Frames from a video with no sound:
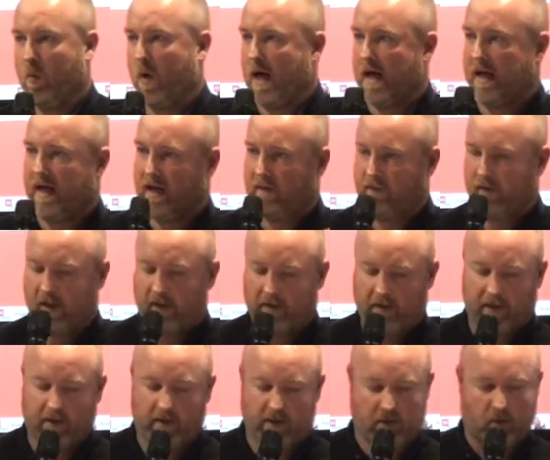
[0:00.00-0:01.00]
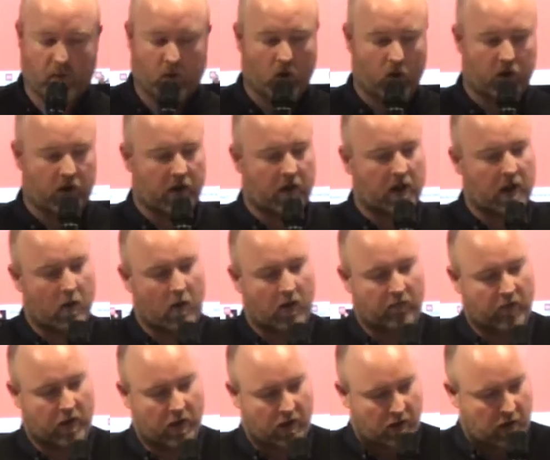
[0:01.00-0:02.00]
why having that data is important.
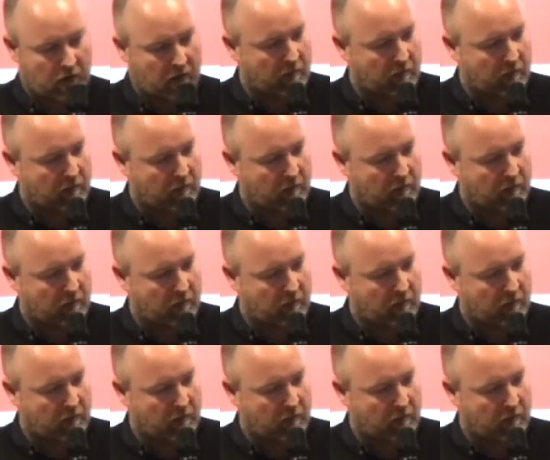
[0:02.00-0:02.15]
However,